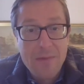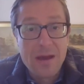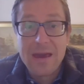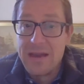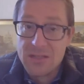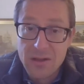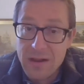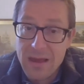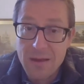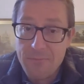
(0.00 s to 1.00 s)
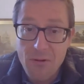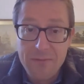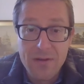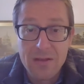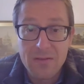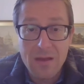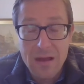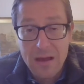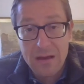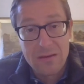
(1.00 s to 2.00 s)
Occasionally, a private
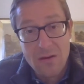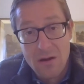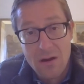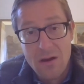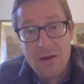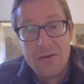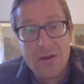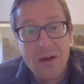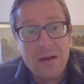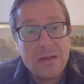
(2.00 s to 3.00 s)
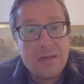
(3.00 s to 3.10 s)
car owner